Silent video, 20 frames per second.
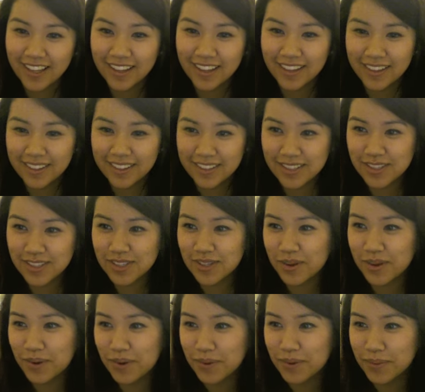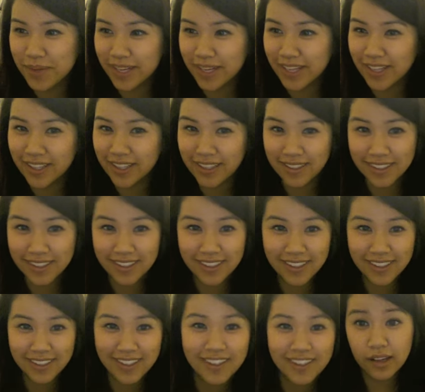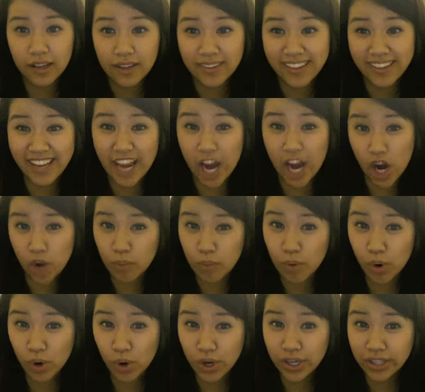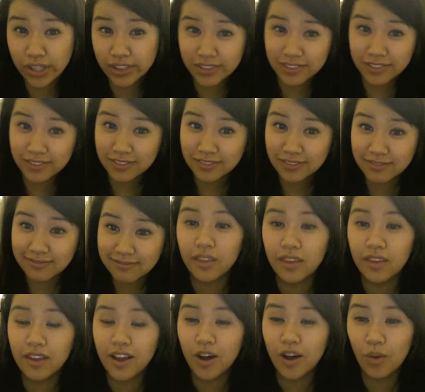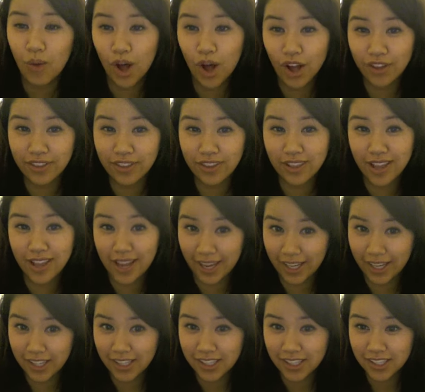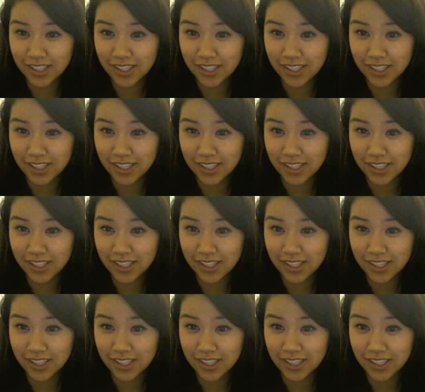These are so weird. The airport? Walk the line?